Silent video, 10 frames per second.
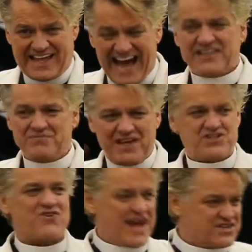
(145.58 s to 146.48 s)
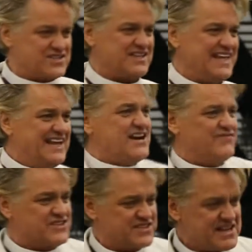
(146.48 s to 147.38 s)
got to be addressed. In and
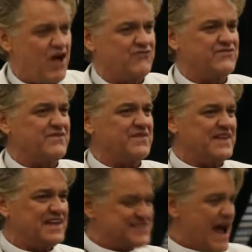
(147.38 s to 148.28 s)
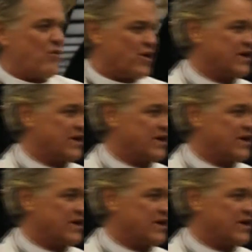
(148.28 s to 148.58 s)
of itself, it's not